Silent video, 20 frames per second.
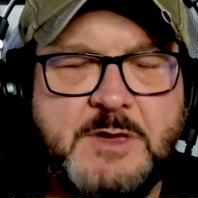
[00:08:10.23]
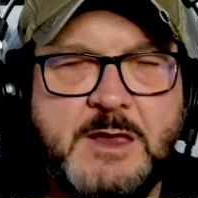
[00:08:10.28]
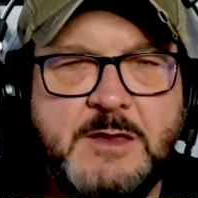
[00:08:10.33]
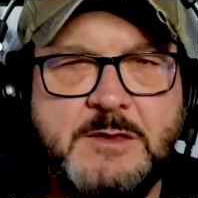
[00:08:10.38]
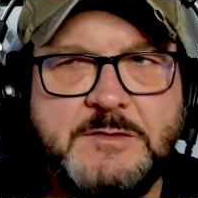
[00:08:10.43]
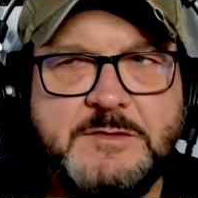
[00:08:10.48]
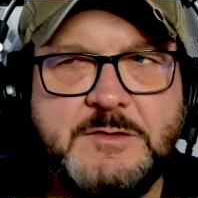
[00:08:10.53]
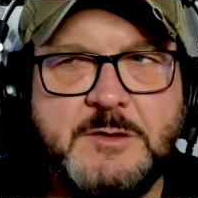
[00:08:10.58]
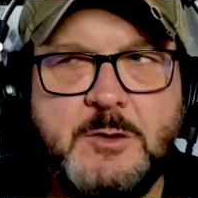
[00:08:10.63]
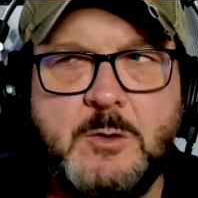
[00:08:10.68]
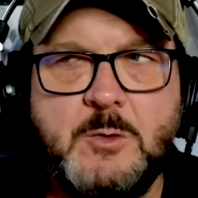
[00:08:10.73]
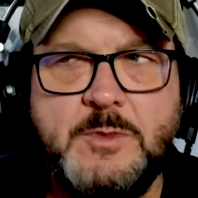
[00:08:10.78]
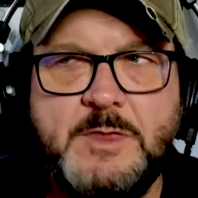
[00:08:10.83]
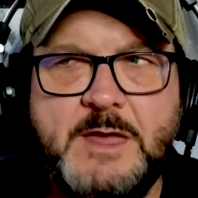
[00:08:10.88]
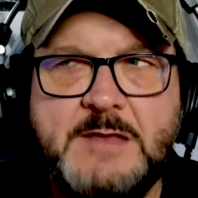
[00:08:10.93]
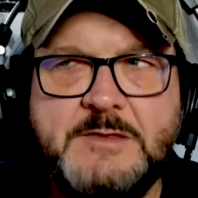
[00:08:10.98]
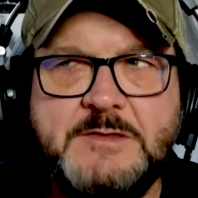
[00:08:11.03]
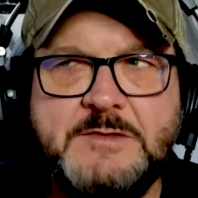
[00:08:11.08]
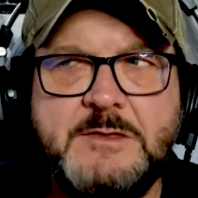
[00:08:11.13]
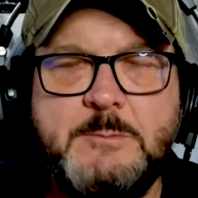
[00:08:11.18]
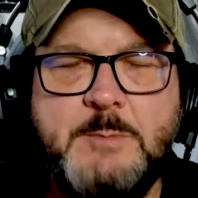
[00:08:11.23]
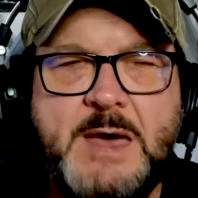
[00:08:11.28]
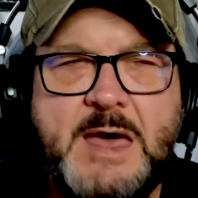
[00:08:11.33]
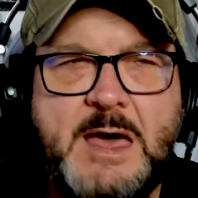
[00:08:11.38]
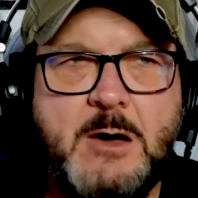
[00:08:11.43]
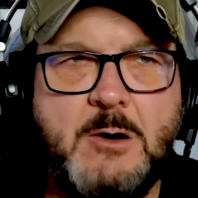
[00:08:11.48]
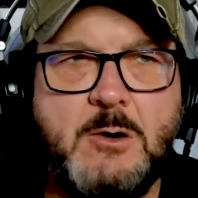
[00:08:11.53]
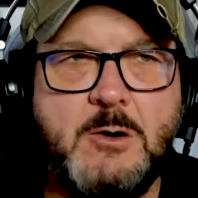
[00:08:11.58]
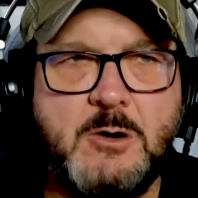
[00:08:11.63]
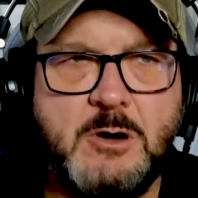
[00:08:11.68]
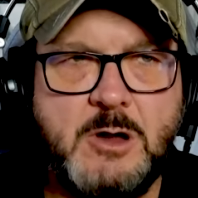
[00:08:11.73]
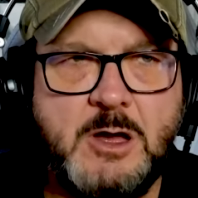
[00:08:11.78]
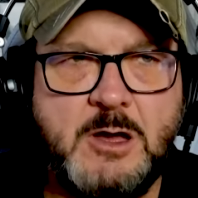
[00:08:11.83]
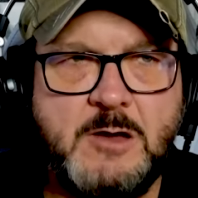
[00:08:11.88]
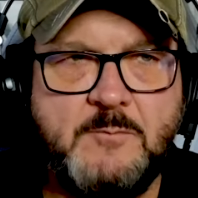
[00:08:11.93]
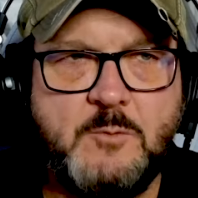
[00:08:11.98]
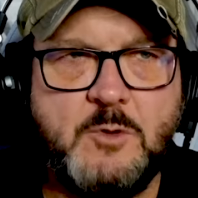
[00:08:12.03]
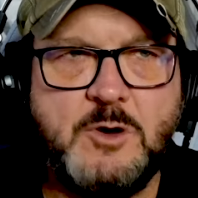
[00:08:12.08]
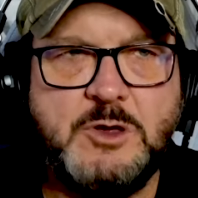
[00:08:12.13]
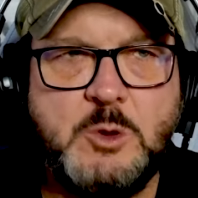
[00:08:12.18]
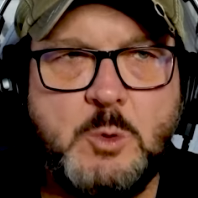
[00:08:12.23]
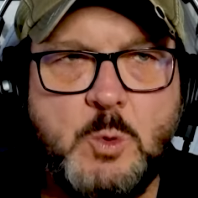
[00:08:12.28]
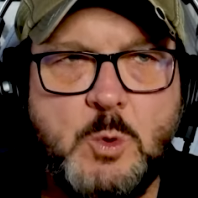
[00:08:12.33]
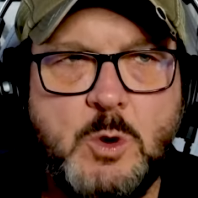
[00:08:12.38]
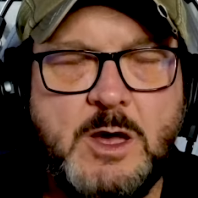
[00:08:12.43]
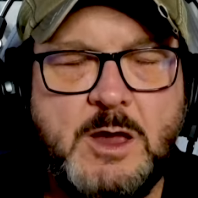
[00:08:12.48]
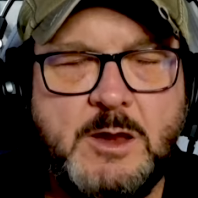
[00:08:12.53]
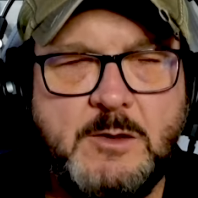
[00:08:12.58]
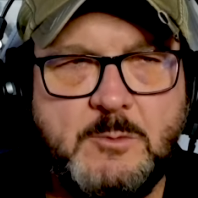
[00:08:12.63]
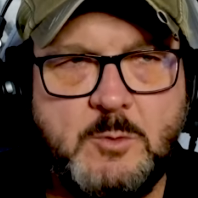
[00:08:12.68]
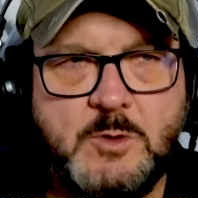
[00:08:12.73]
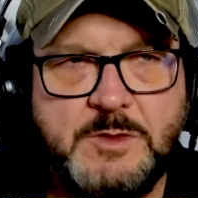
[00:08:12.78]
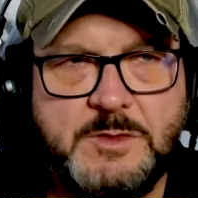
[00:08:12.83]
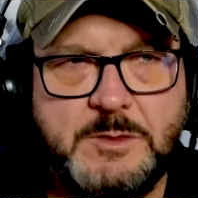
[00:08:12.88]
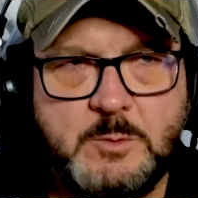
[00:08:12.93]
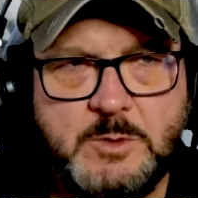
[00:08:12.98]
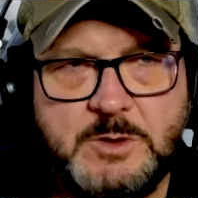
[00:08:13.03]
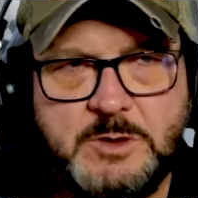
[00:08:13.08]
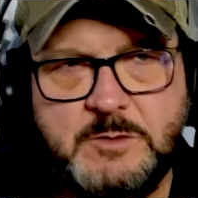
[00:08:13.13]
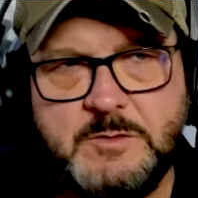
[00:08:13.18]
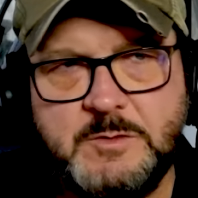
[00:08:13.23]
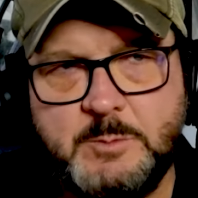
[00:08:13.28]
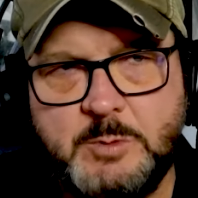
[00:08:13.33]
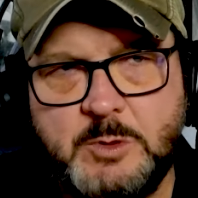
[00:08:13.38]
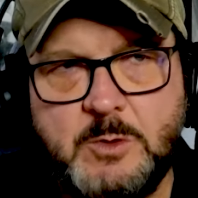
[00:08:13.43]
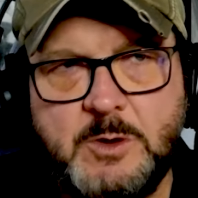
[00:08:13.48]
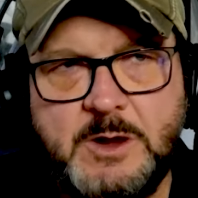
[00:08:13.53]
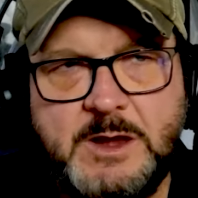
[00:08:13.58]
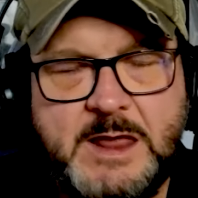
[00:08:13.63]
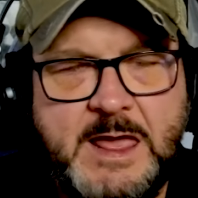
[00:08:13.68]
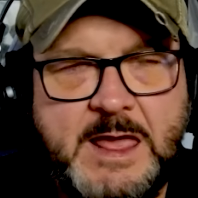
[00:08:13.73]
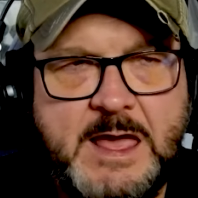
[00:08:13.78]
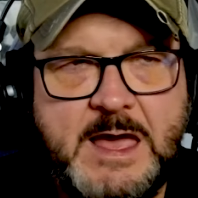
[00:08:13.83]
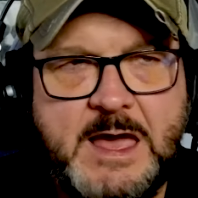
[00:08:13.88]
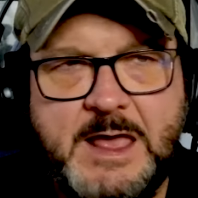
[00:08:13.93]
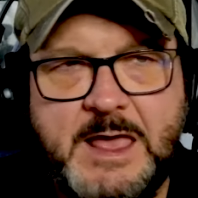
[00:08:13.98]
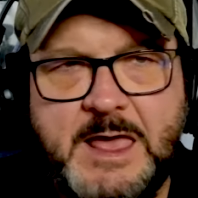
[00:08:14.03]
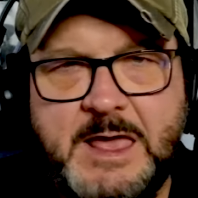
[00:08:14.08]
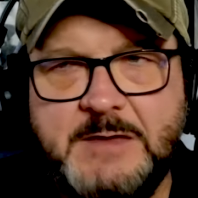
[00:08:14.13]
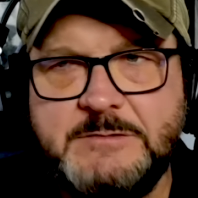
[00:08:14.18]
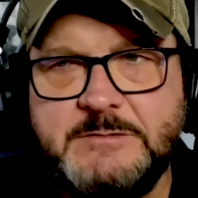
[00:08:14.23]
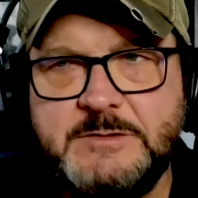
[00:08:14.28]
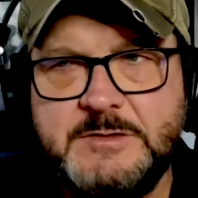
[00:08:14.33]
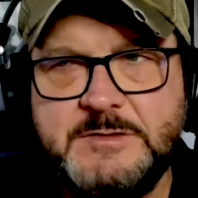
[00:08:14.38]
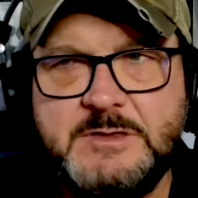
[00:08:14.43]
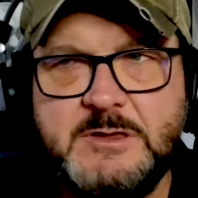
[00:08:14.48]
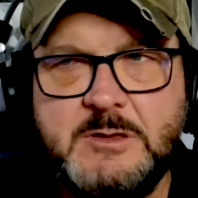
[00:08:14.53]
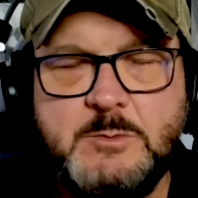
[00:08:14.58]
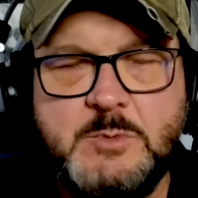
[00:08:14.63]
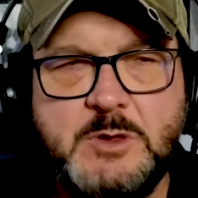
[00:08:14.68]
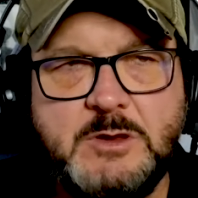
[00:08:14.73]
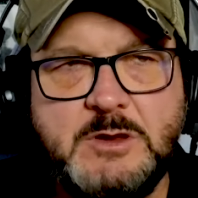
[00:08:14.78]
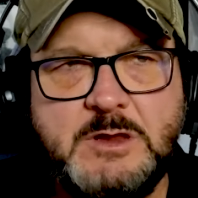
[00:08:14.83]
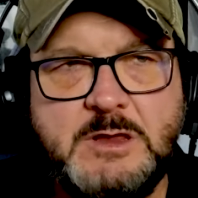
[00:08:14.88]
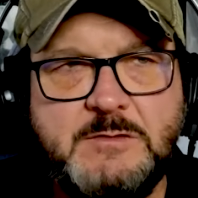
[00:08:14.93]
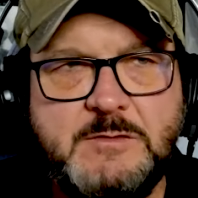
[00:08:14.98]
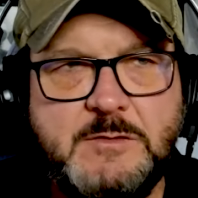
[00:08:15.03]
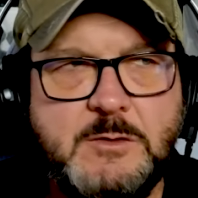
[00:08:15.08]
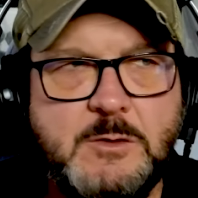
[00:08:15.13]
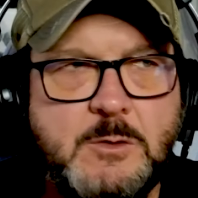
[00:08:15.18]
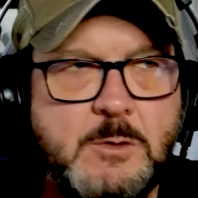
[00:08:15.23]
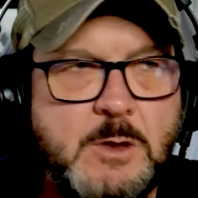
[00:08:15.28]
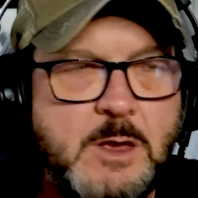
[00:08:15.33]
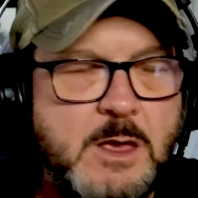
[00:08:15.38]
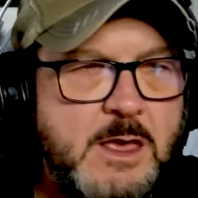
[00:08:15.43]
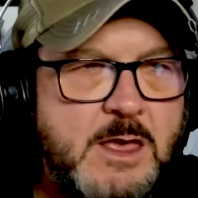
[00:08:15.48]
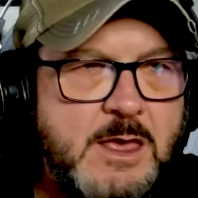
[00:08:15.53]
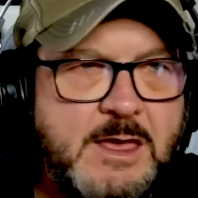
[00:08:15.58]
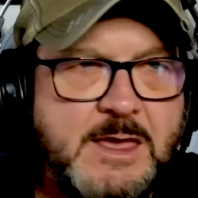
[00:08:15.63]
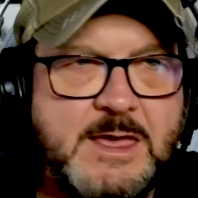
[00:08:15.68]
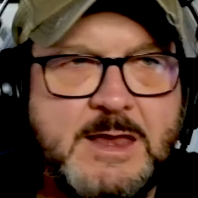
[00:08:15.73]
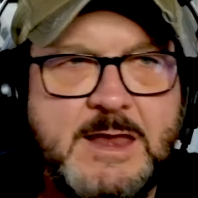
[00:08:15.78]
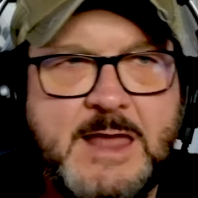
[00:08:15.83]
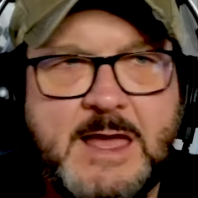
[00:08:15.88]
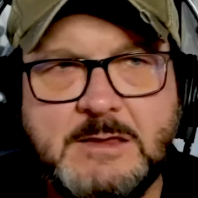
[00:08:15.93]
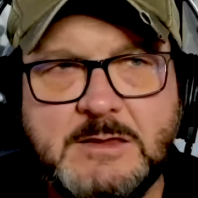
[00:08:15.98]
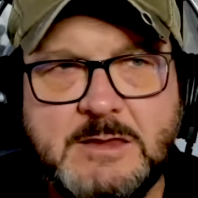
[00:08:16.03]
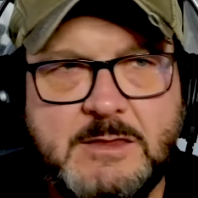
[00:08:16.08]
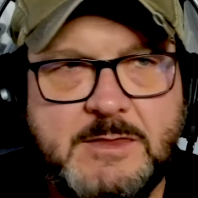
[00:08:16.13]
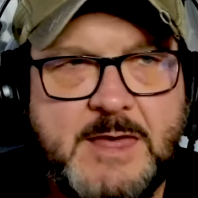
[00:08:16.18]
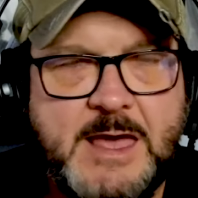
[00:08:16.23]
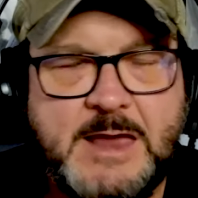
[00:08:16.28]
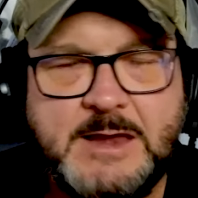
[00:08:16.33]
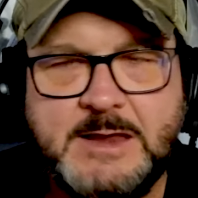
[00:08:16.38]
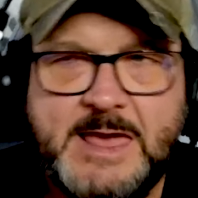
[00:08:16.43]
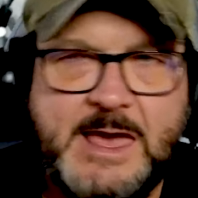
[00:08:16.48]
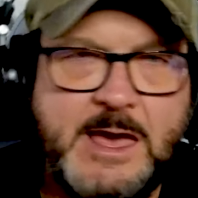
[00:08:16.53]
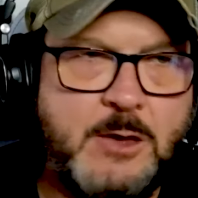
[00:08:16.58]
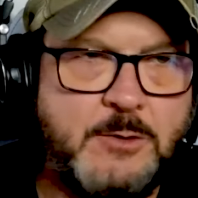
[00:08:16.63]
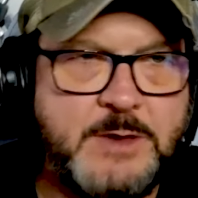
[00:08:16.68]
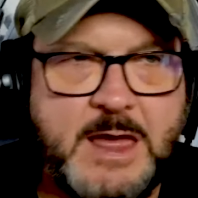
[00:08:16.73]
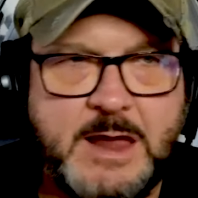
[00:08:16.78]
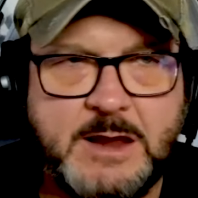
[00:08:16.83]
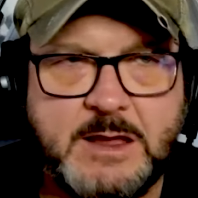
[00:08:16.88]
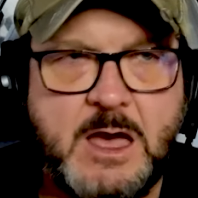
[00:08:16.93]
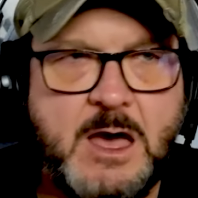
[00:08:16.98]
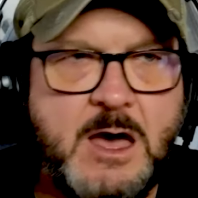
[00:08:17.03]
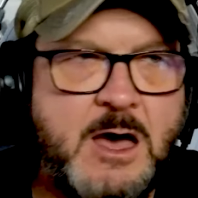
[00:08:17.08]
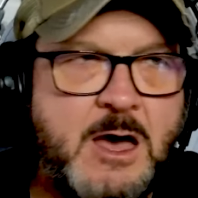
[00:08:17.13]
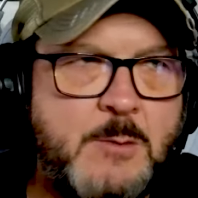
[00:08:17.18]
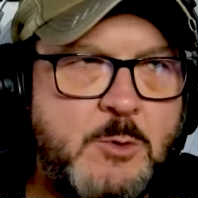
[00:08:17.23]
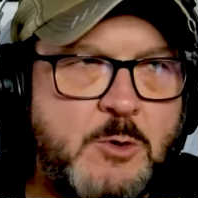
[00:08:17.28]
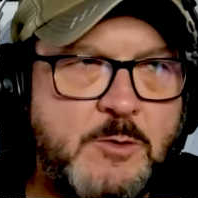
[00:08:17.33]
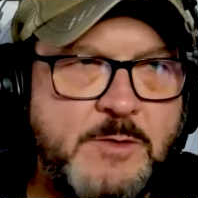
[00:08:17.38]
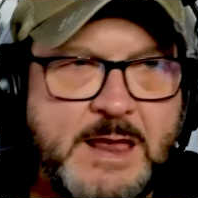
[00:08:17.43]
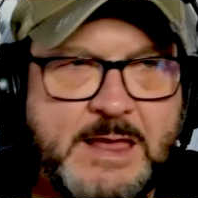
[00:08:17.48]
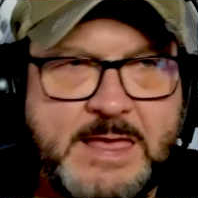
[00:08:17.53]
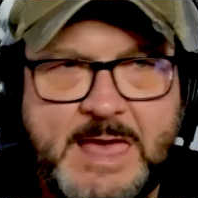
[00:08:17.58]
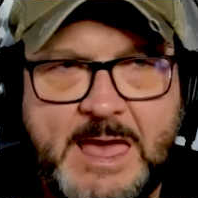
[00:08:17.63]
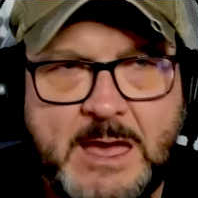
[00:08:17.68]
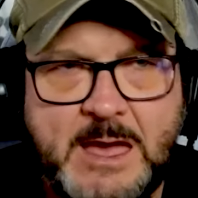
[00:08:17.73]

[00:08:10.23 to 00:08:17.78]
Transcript: And so that's the power of what you want when you deploy an AI agent, is the ability to connect to that cow.com or that